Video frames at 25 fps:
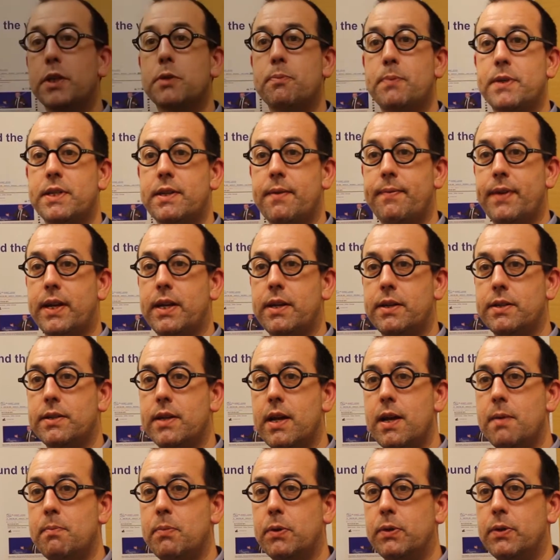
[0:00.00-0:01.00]
specific
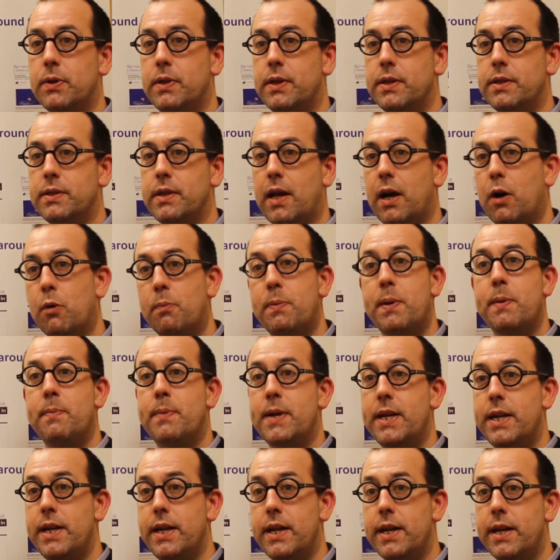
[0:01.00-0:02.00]
example is
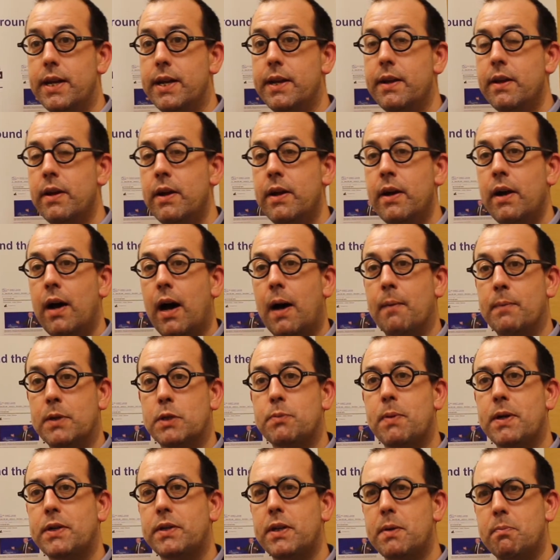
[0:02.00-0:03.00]
LPPD,
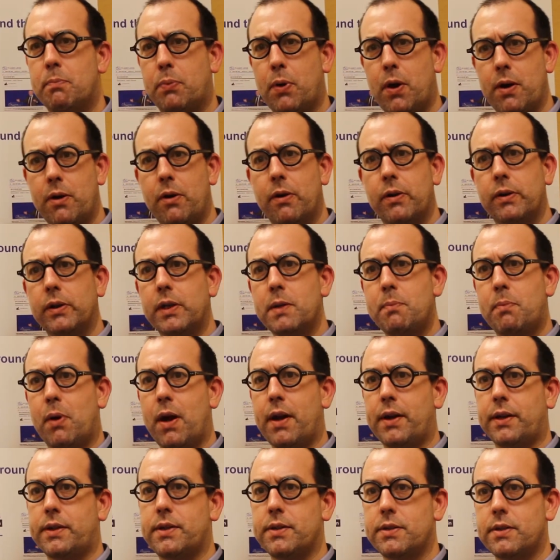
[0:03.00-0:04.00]
especially in early
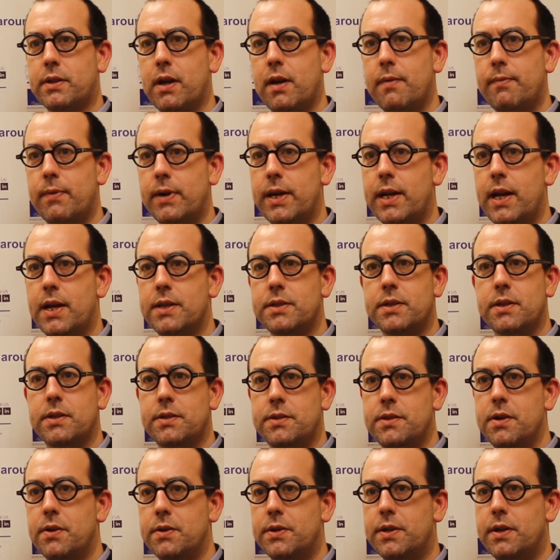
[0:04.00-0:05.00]
product discovery, has
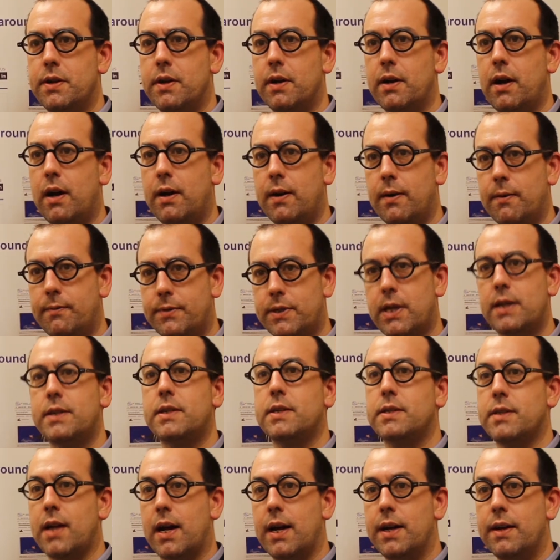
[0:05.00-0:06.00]
this notion of set
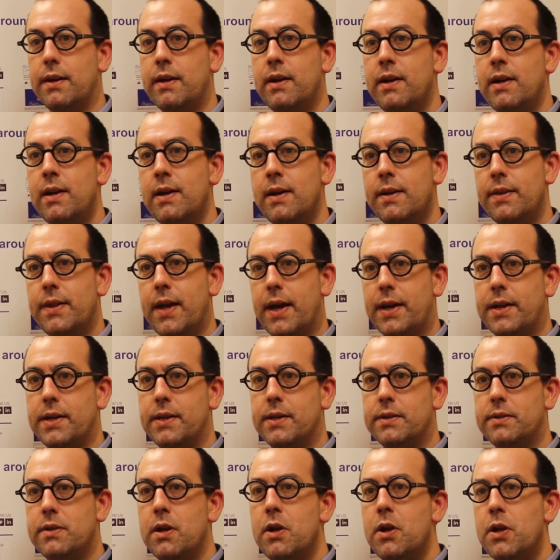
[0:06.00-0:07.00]
design. That
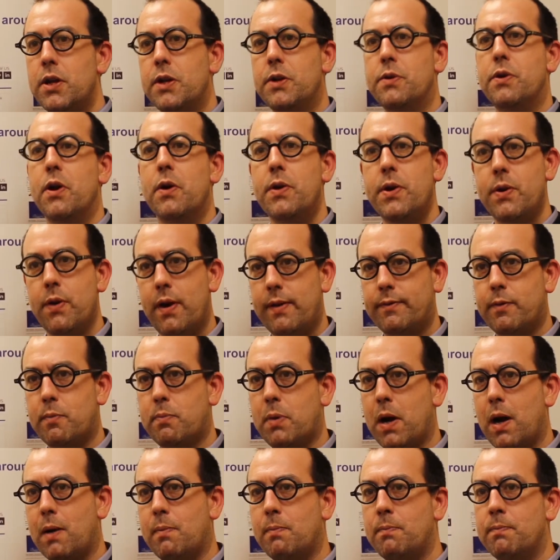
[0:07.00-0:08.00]
is, you know you have a
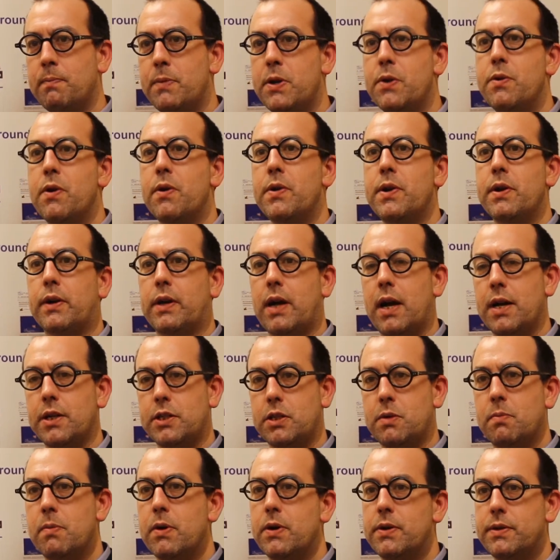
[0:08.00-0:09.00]
problem, you know your
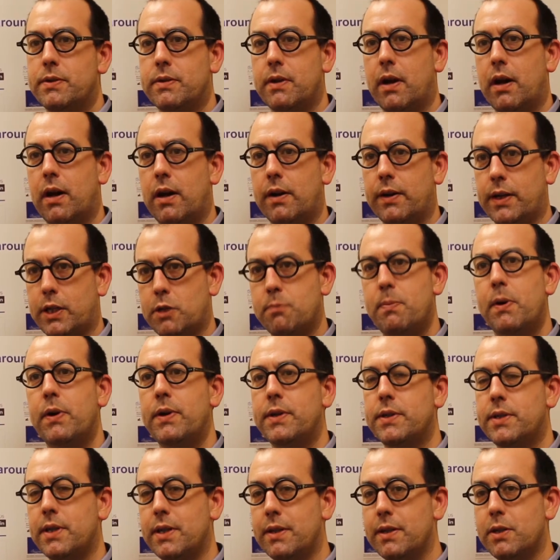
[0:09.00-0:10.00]
customers are
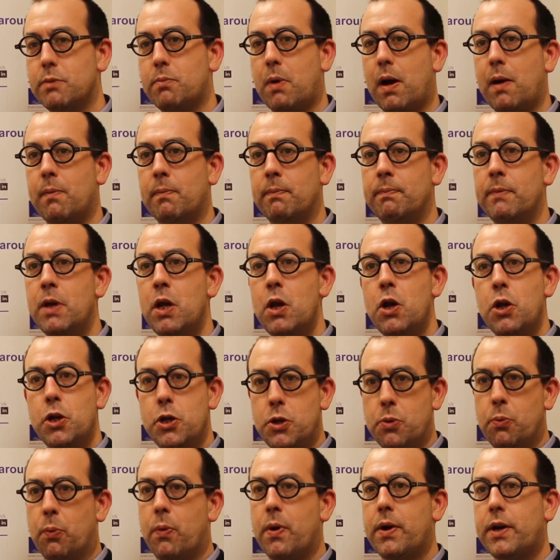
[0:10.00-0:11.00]
experiencing this problem,
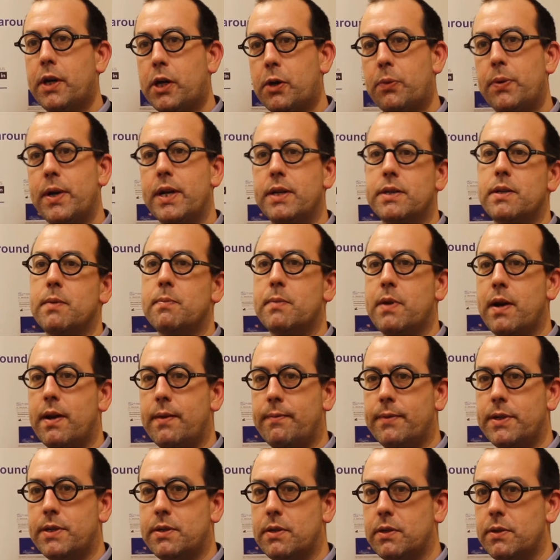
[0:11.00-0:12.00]
you want to create some kind
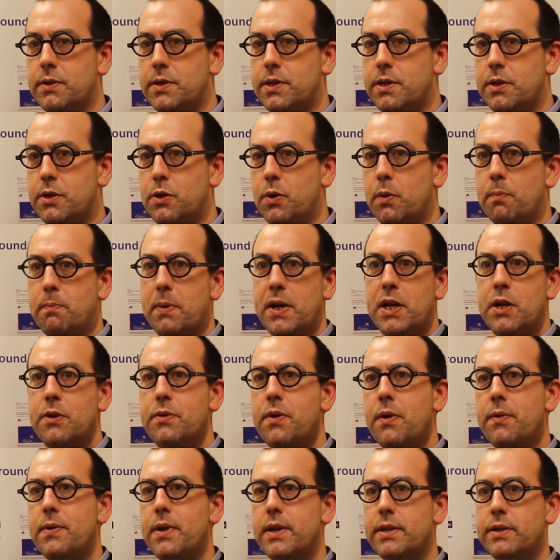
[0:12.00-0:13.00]
of a solution to it, but you
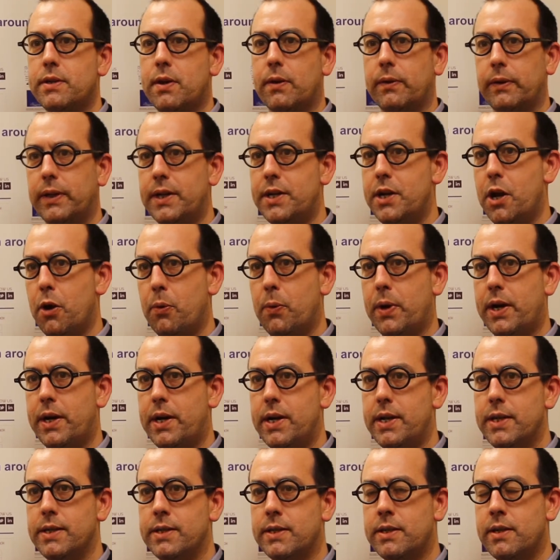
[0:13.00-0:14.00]
don't necessarily know what
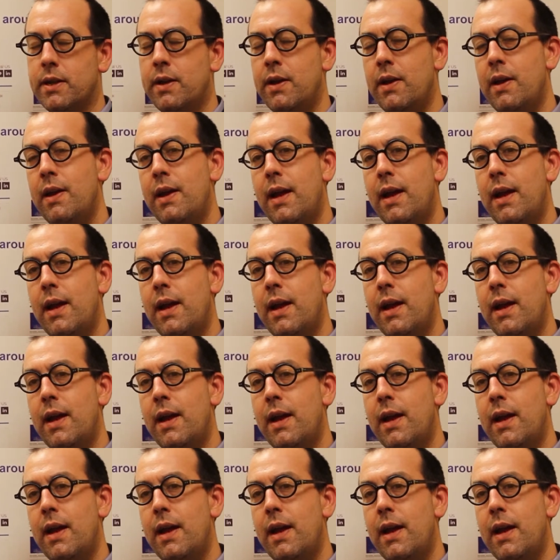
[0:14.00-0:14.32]
it is.